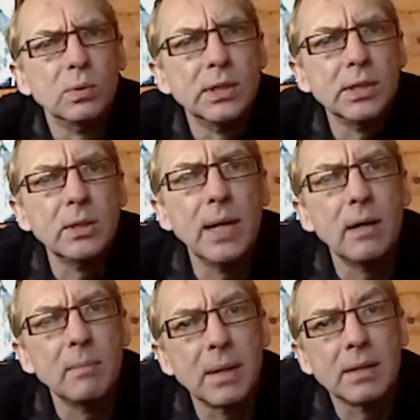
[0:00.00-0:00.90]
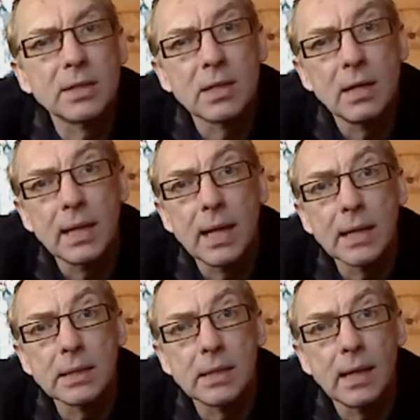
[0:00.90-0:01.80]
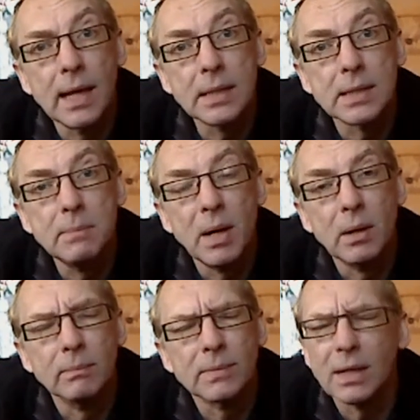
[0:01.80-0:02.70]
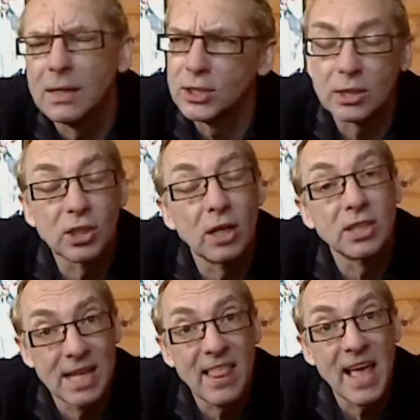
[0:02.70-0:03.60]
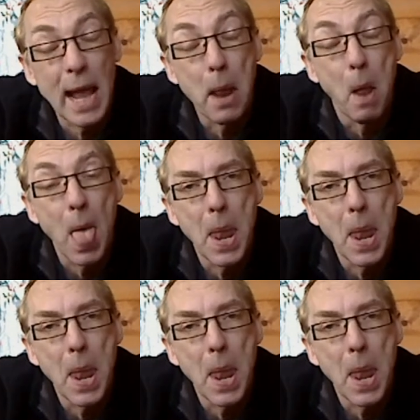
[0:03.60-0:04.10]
did you hear about the psychic Eskimo? Should I say that again?